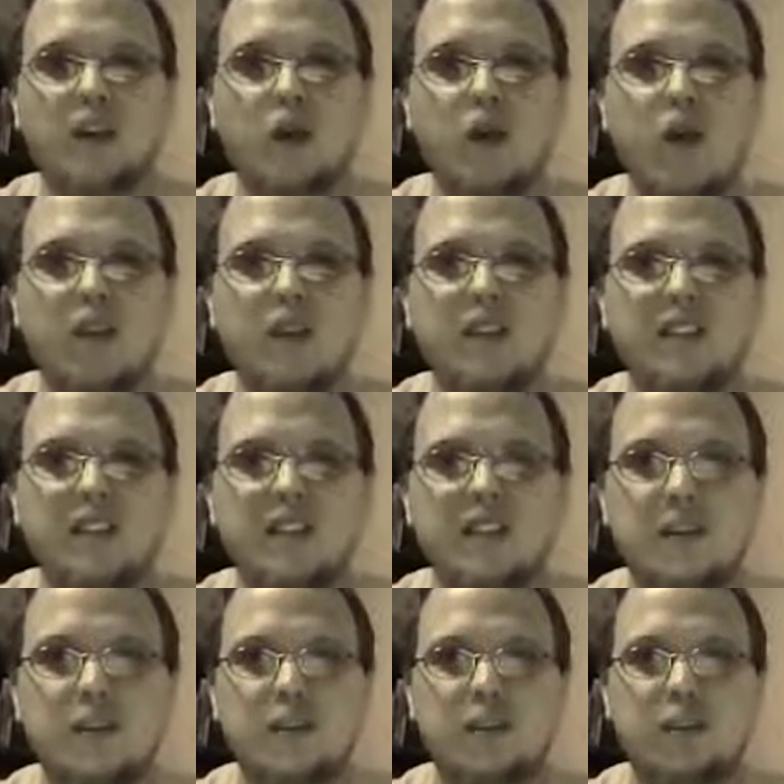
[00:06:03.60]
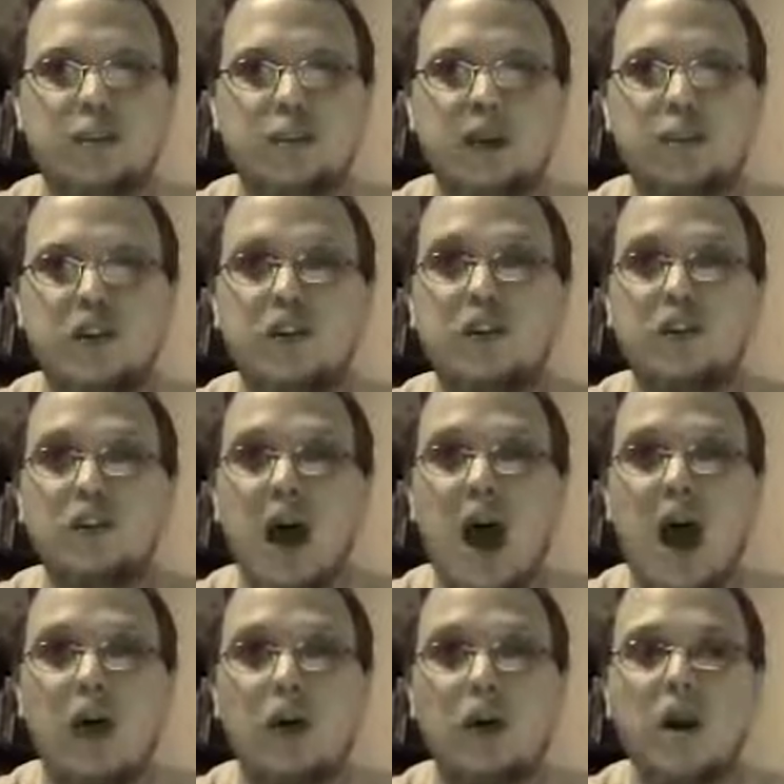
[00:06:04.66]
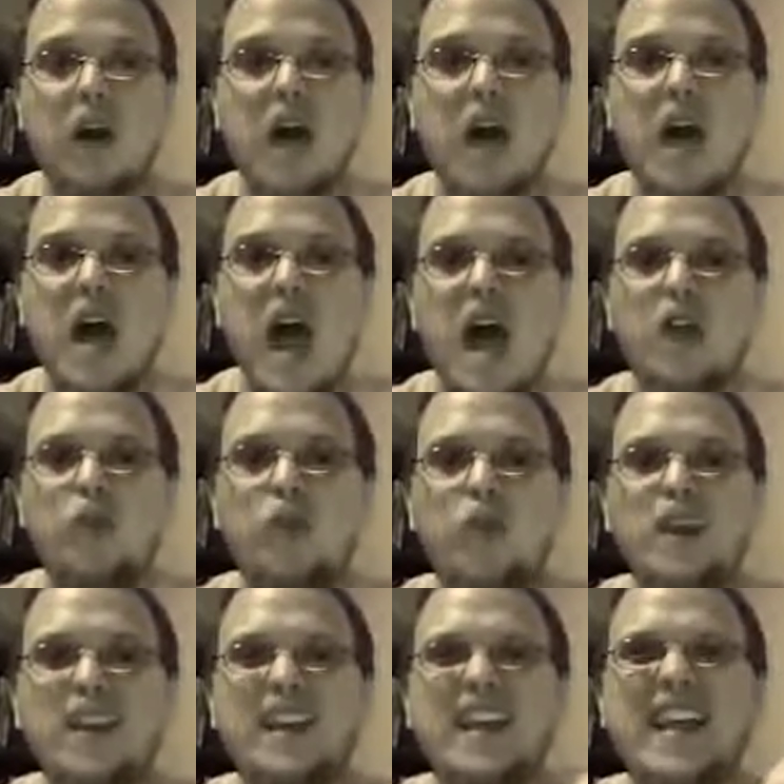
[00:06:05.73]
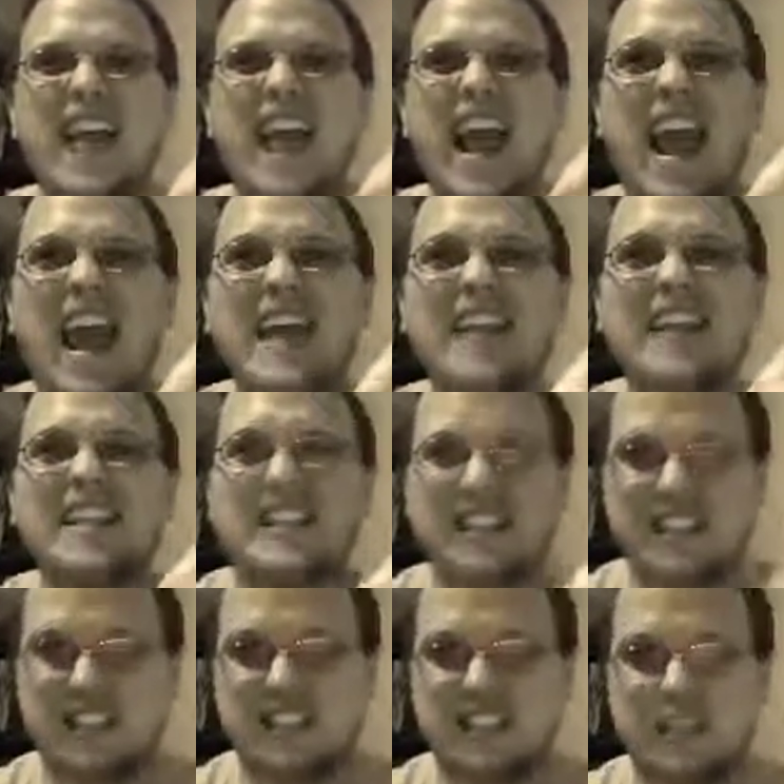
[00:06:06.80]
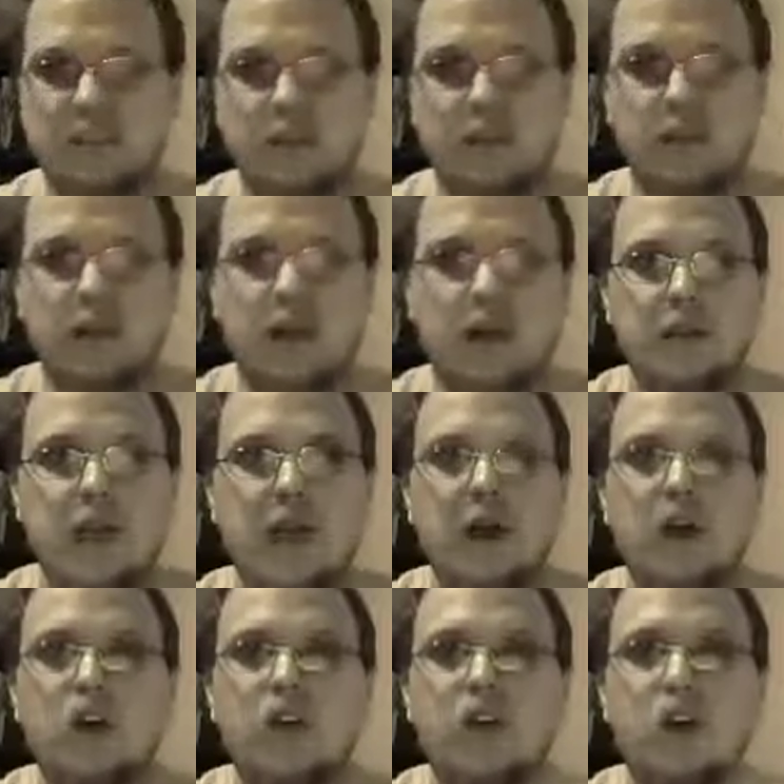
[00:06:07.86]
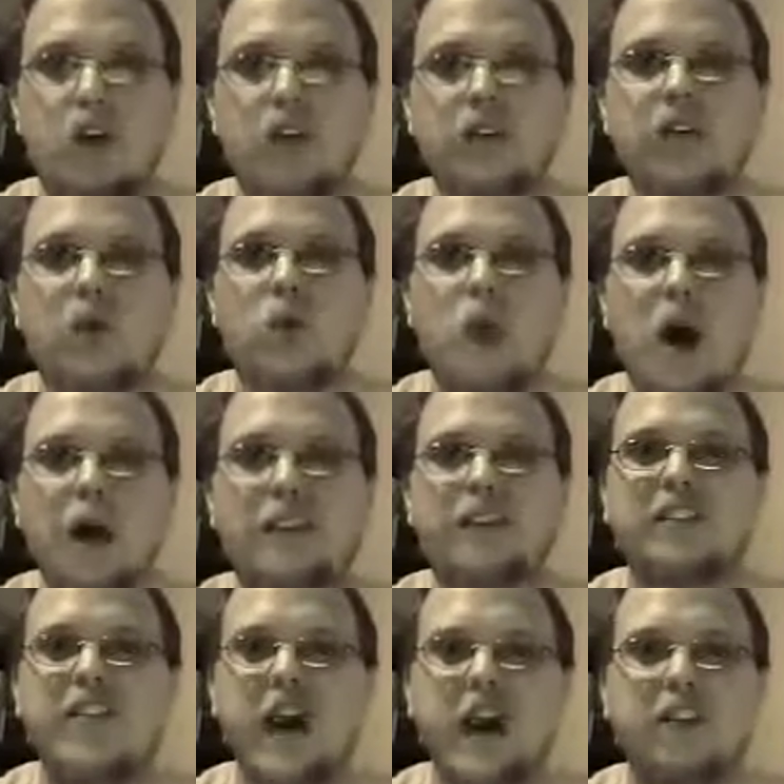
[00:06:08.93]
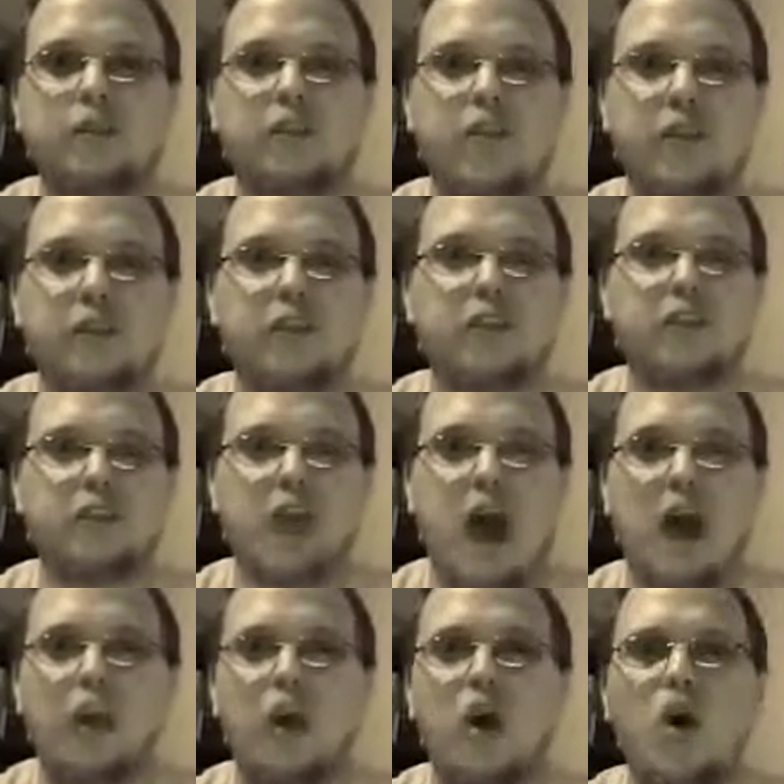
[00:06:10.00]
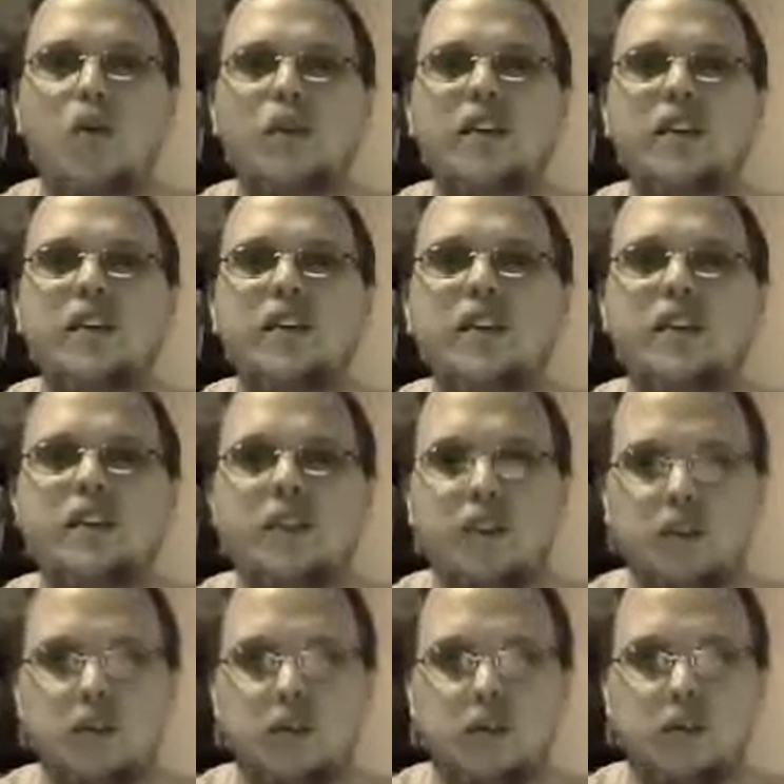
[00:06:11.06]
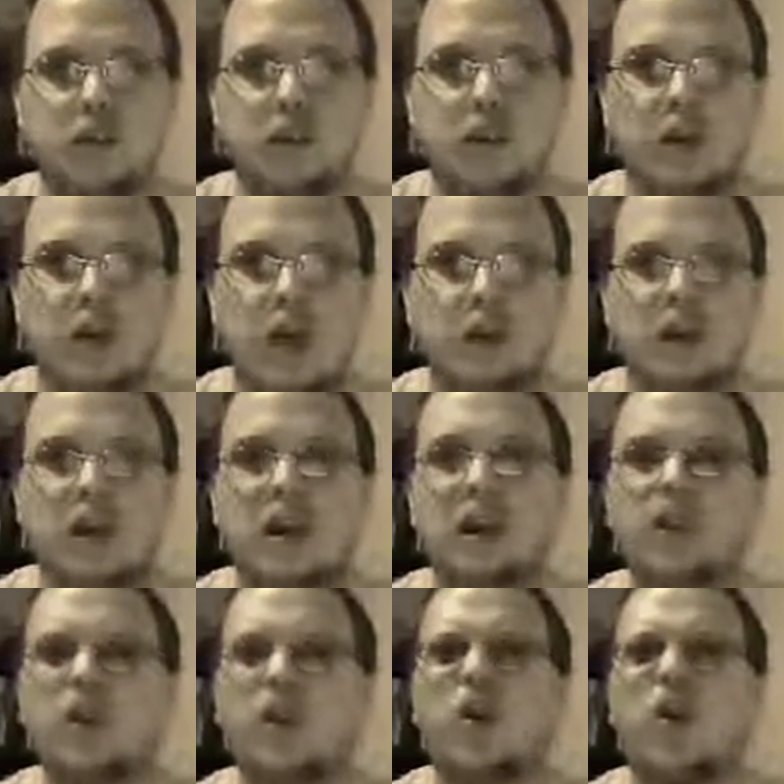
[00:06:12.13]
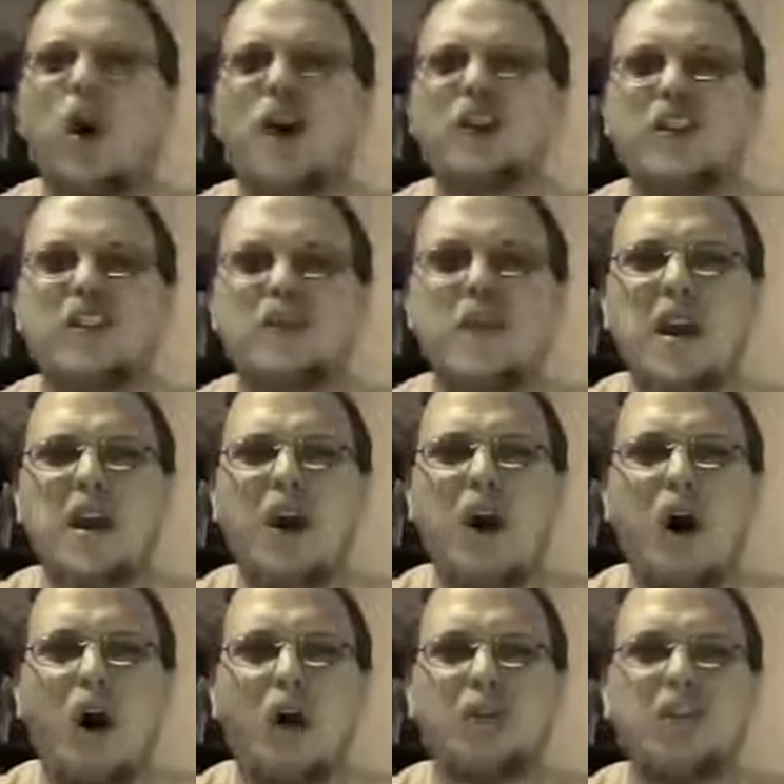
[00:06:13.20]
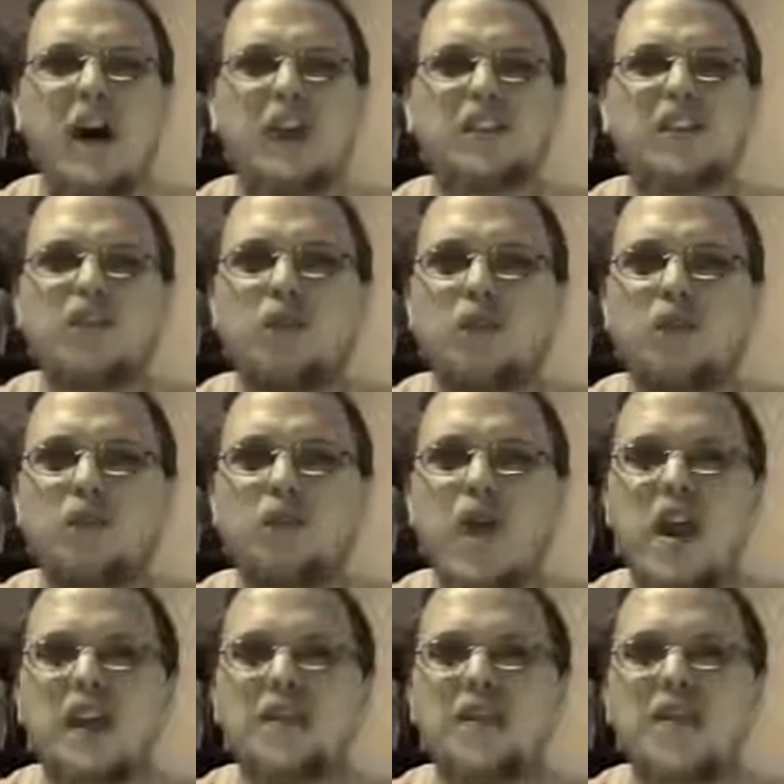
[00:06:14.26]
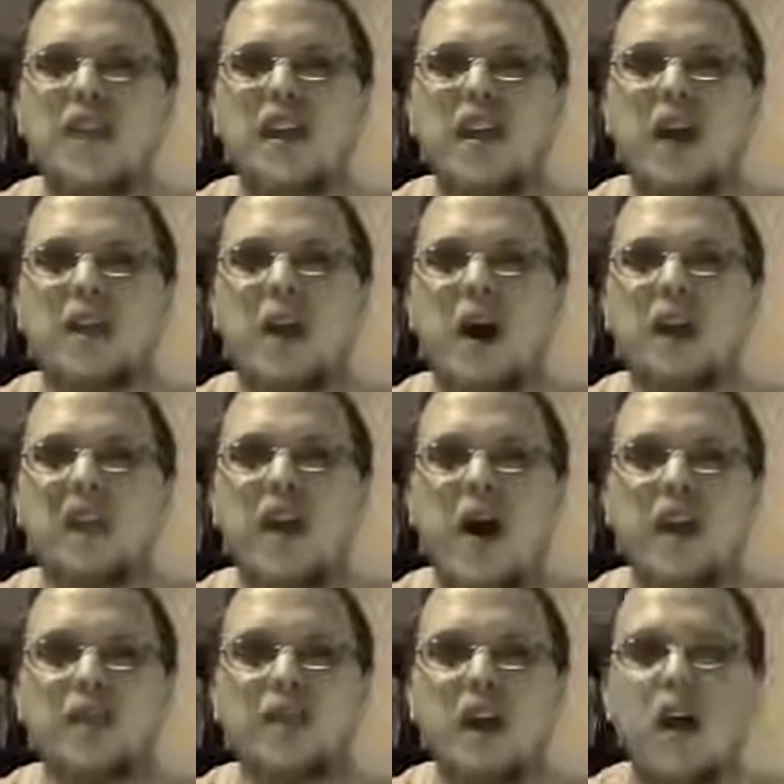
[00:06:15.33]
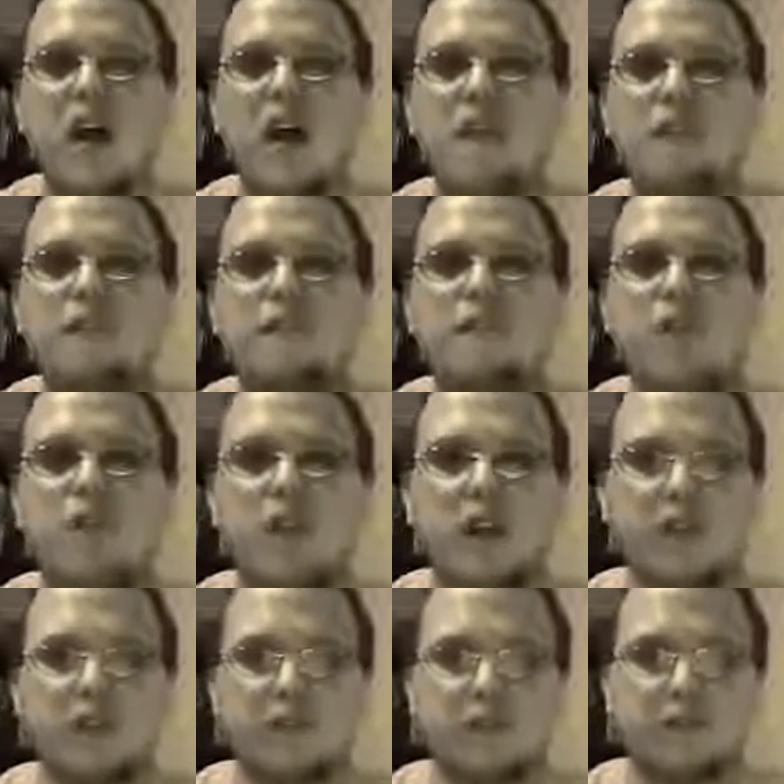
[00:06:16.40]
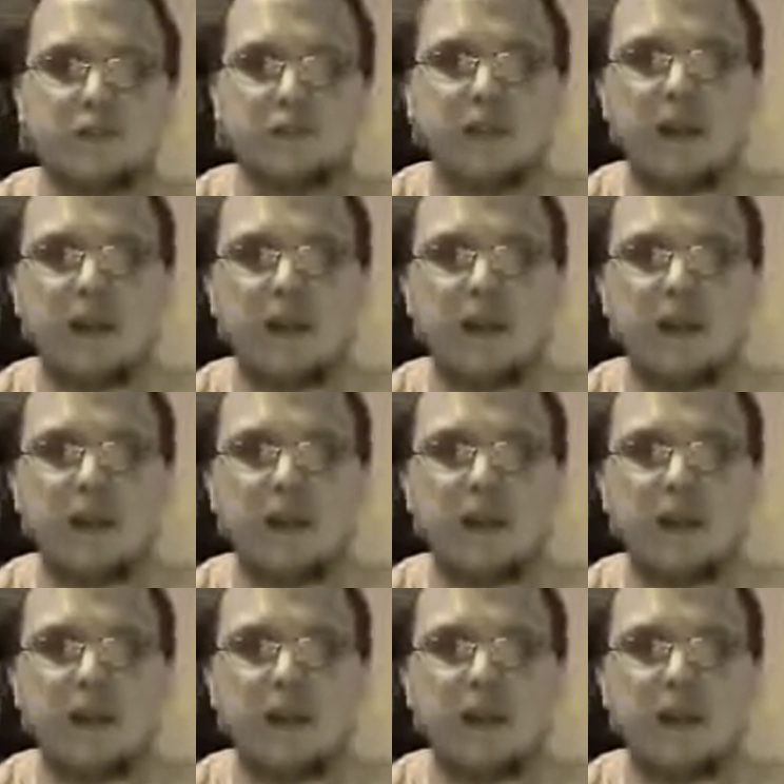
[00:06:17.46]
the Roman system of privilege and power, and really any system that accords wealth, status, privilege, and power only to the few. Because the cross has made all that sort of way of thinking about life foolish.